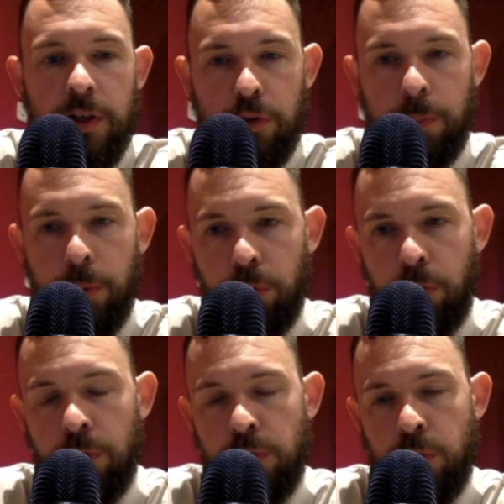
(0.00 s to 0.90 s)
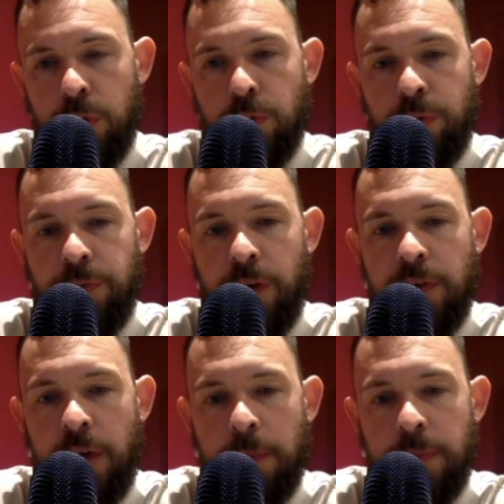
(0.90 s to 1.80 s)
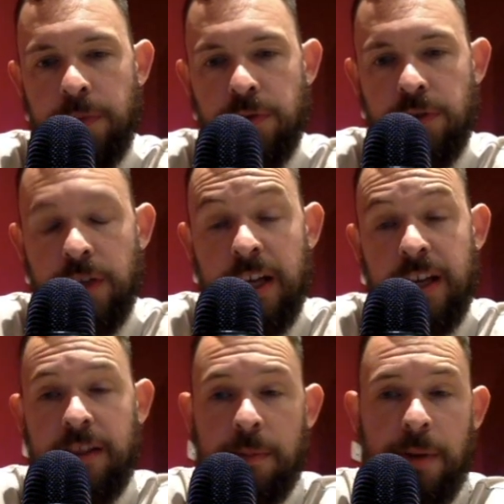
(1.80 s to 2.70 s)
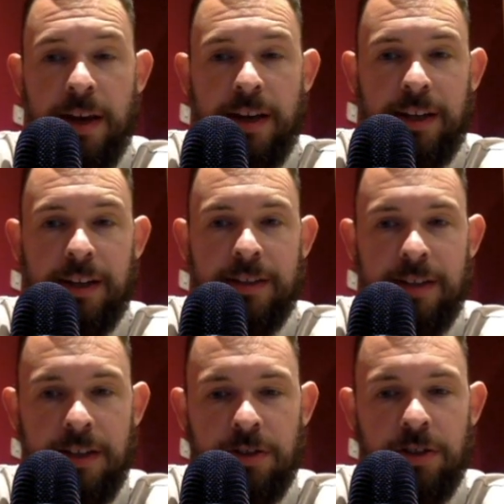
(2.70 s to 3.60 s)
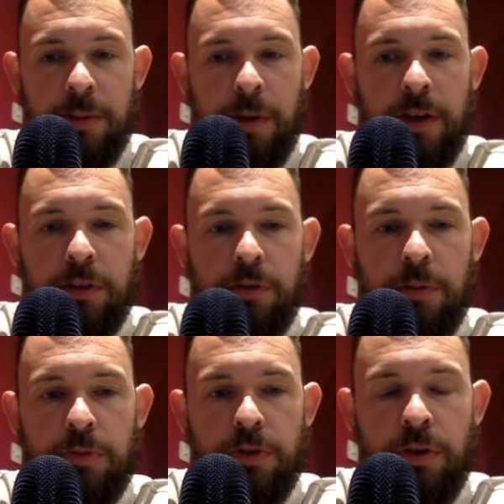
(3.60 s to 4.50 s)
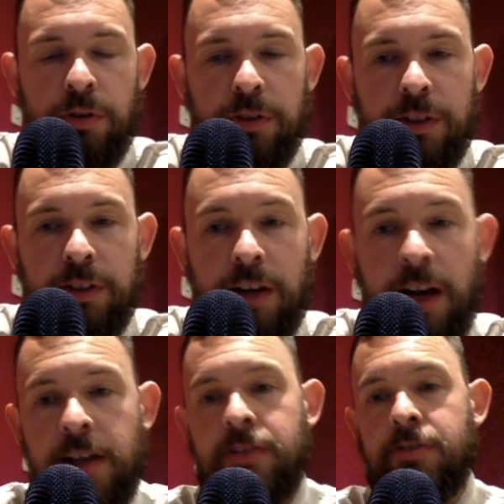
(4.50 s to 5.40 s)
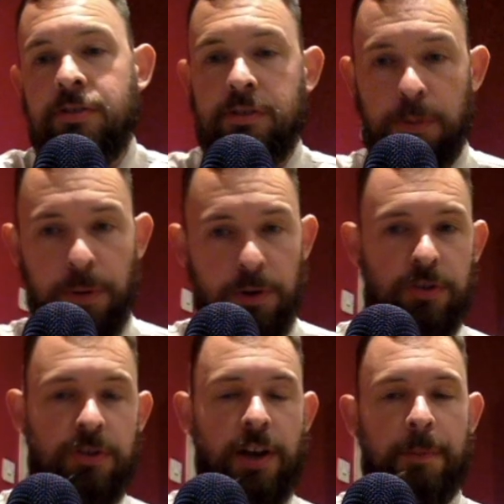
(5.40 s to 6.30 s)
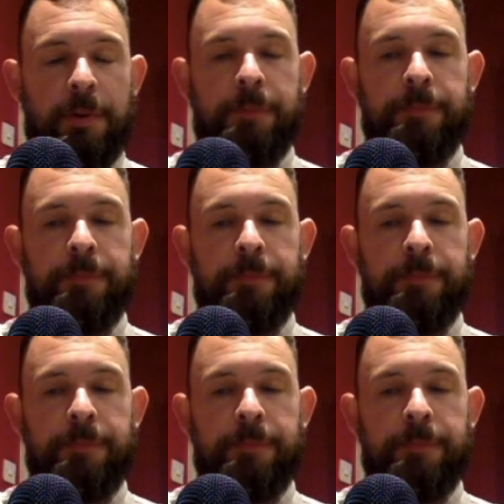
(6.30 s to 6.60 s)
the bull run 2025 happens. They make a decent amount in crypto and the person's happy.